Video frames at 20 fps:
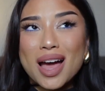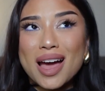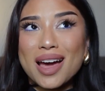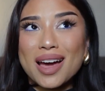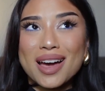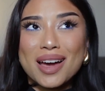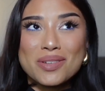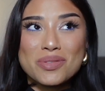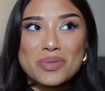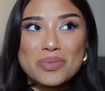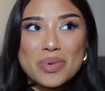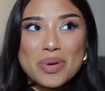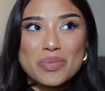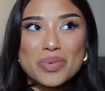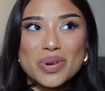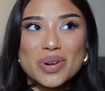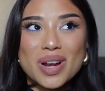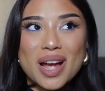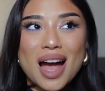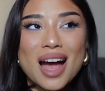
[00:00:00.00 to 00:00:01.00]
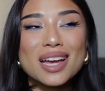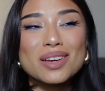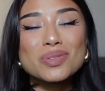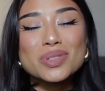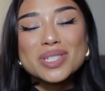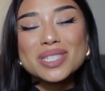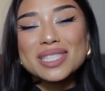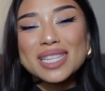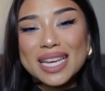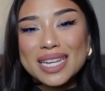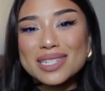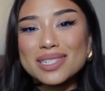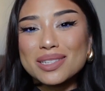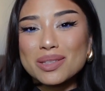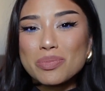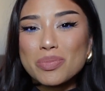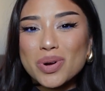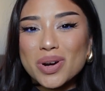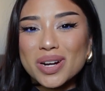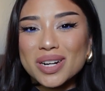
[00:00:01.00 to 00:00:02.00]
I remember I was late to
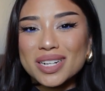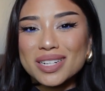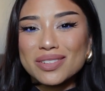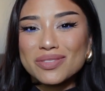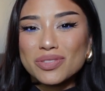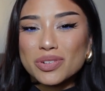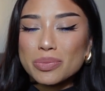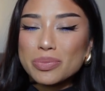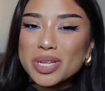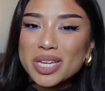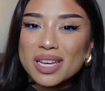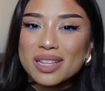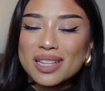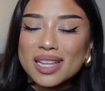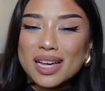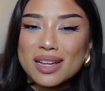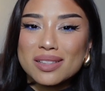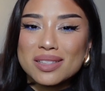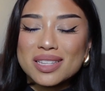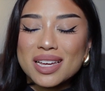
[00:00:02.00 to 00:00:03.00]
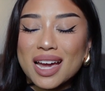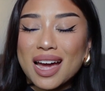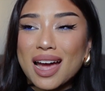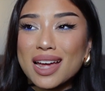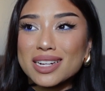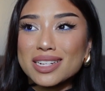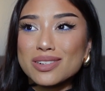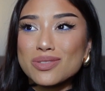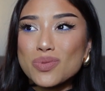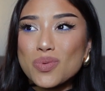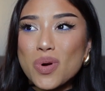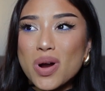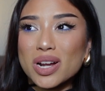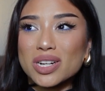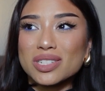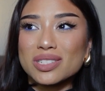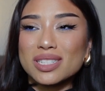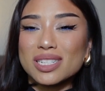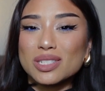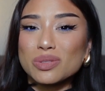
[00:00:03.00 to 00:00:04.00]
the party for PLL. Like I didn't
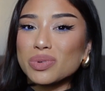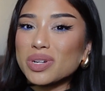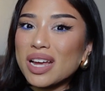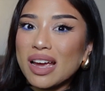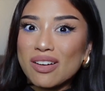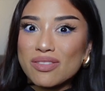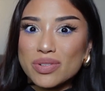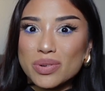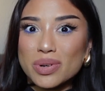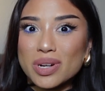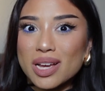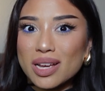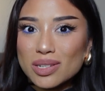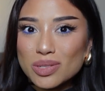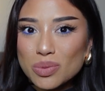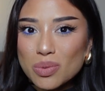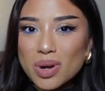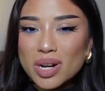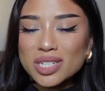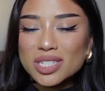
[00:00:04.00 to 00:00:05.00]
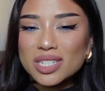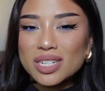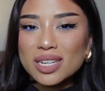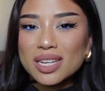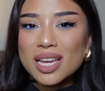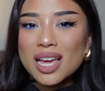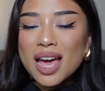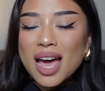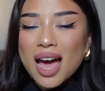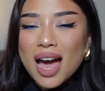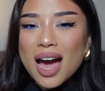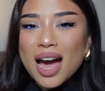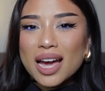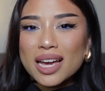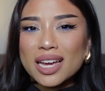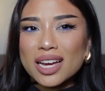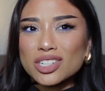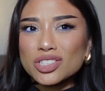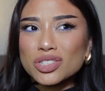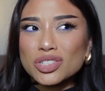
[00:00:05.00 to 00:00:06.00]
watch this when everyone else watched it.
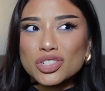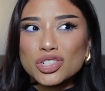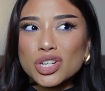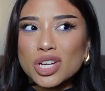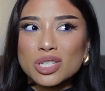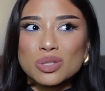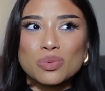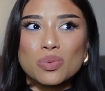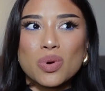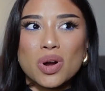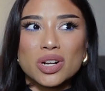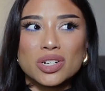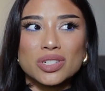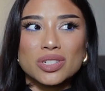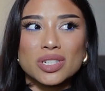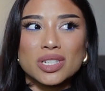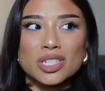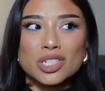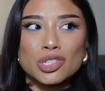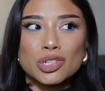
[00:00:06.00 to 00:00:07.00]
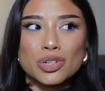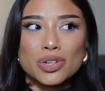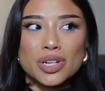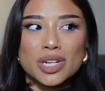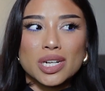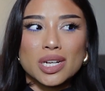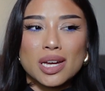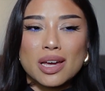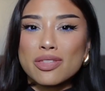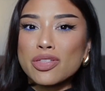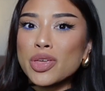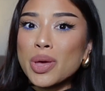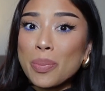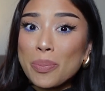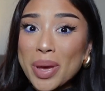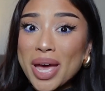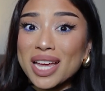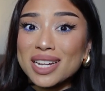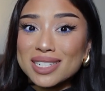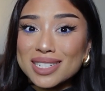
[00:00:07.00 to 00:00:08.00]
I actually just watched it during the
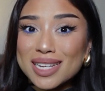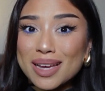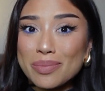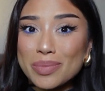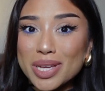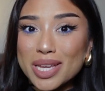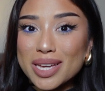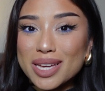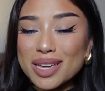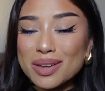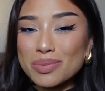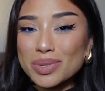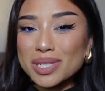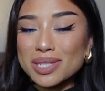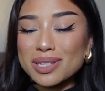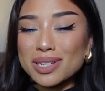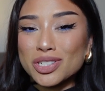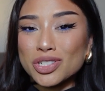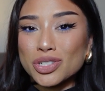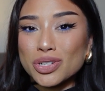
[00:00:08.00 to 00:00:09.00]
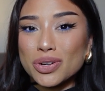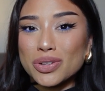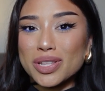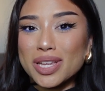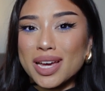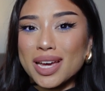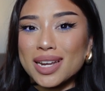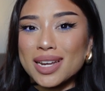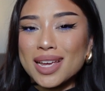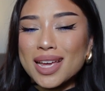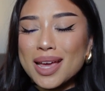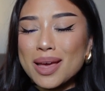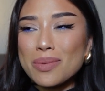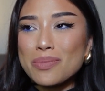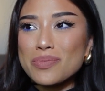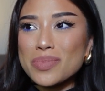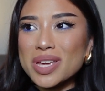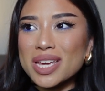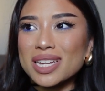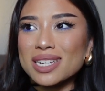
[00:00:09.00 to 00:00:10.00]
pandemic. It was a show that
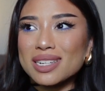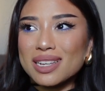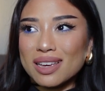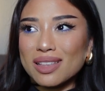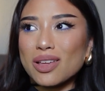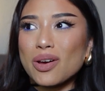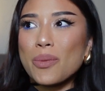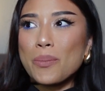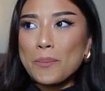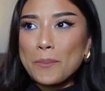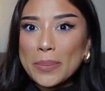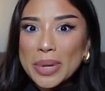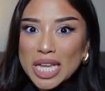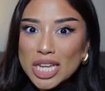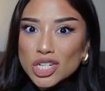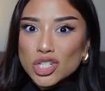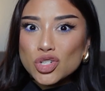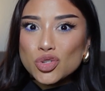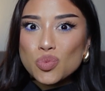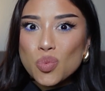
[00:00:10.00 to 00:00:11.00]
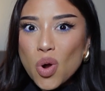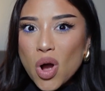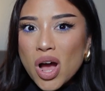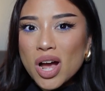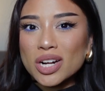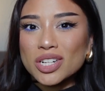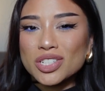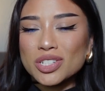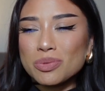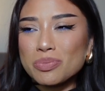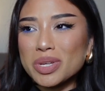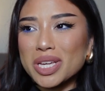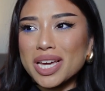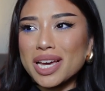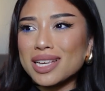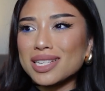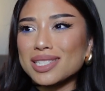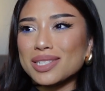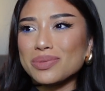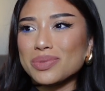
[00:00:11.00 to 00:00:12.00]
me and Dalo binge watched
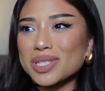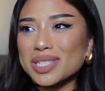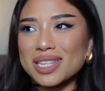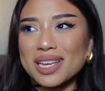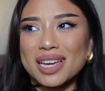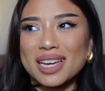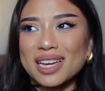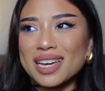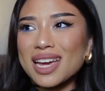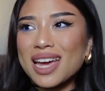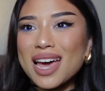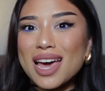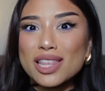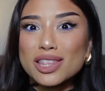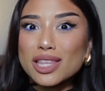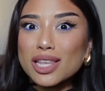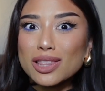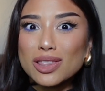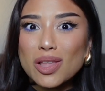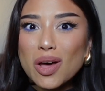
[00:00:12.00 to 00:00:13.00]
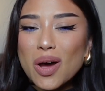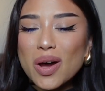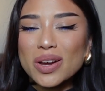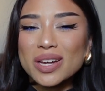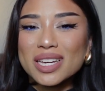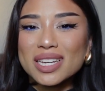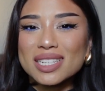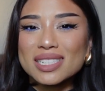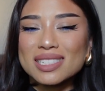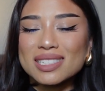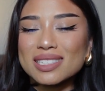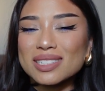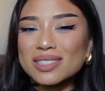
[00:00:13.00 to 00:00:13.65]
because it was like the longest